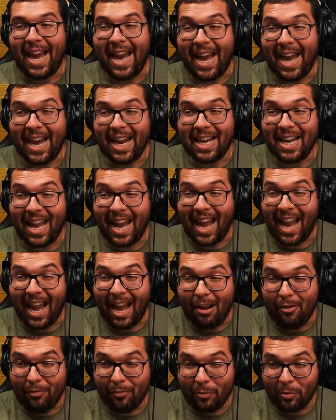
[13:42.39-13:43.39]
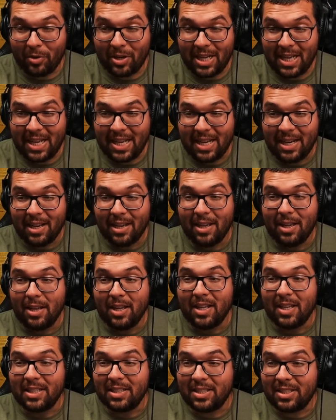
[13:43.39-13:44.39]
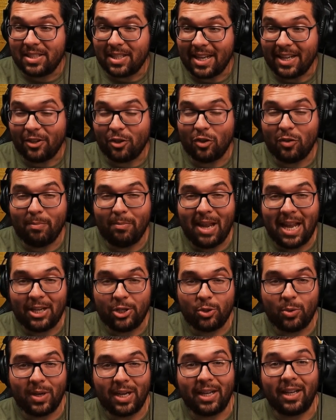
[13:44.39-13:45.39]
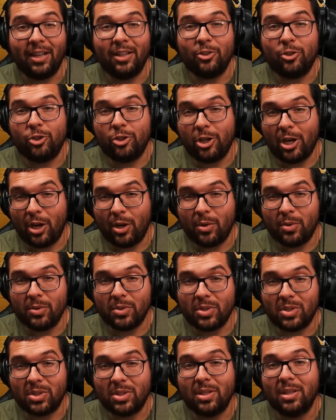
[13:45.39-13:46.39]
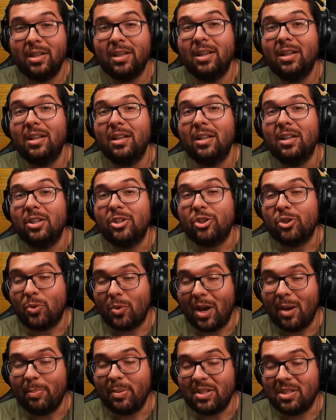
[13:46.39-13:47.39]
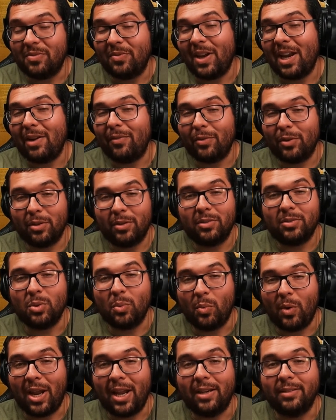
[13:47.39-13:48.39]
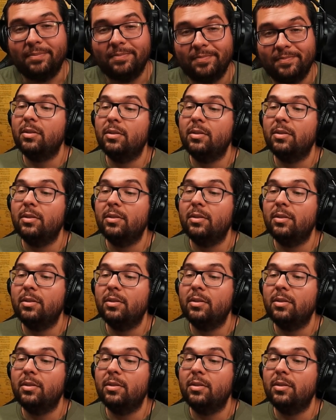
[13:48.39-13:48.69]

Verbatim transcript: And every single metric shows Trump is favored to win.